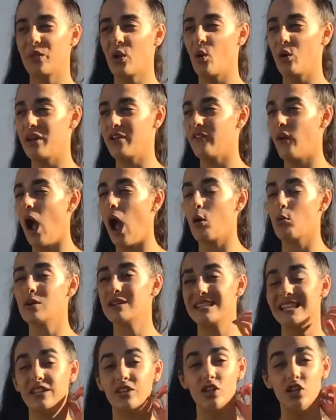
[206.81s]
or if I
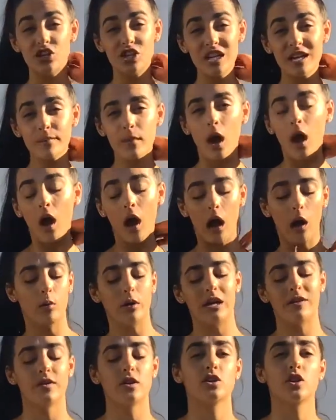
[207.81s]
was in the gym, I
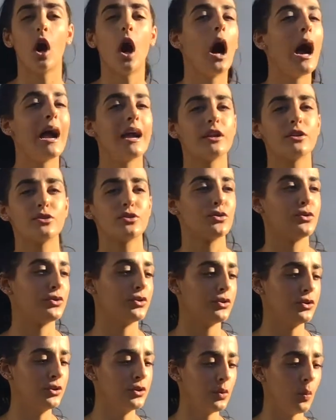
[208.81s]
would even tie it
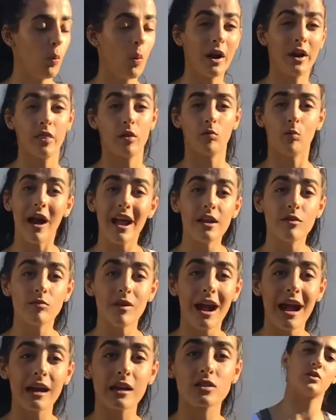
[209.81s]
to one of the weight
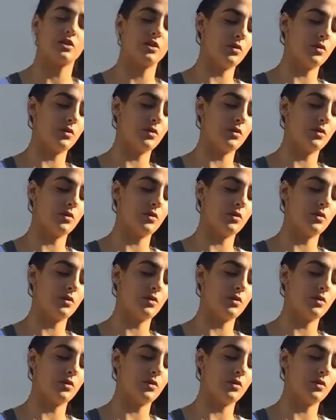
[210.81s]
racks.